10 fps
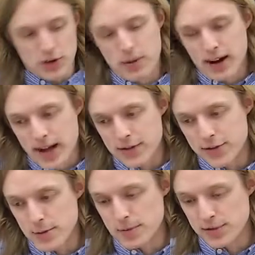you might have
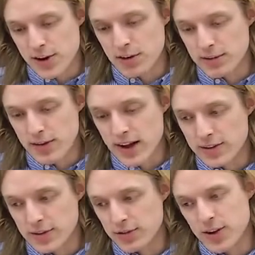some obscure
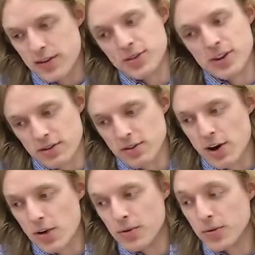events of stuff you didn't
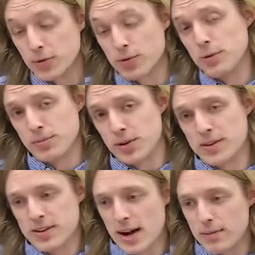know. The rule
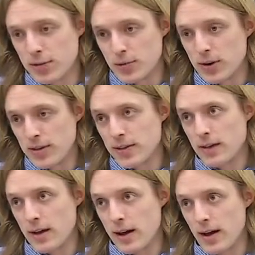book comes
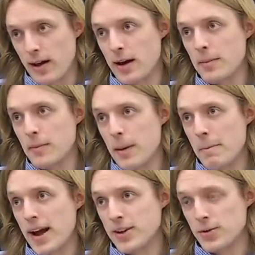with a
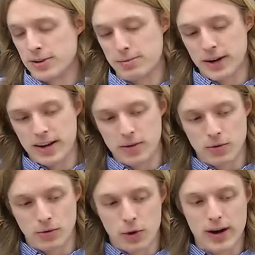manual
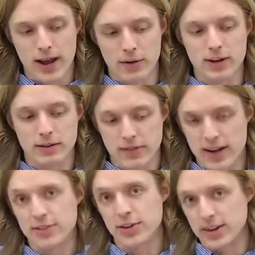explaining what every
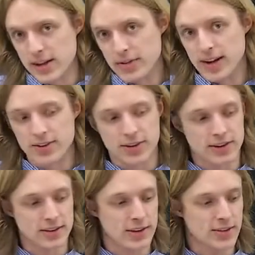event's significance
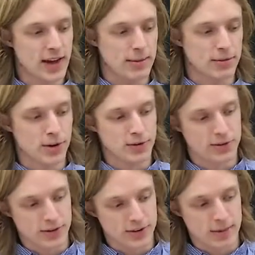is in this game. So
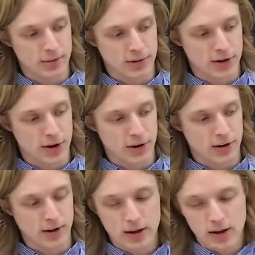for example, the
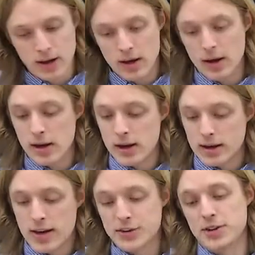card
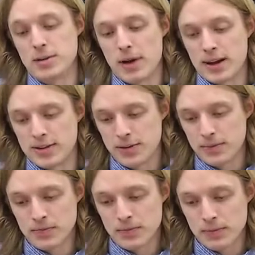Kitchen Debates
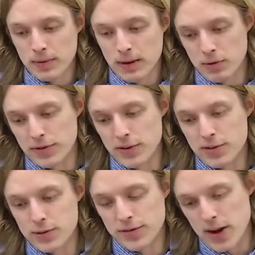
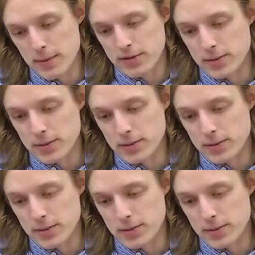refers to a famous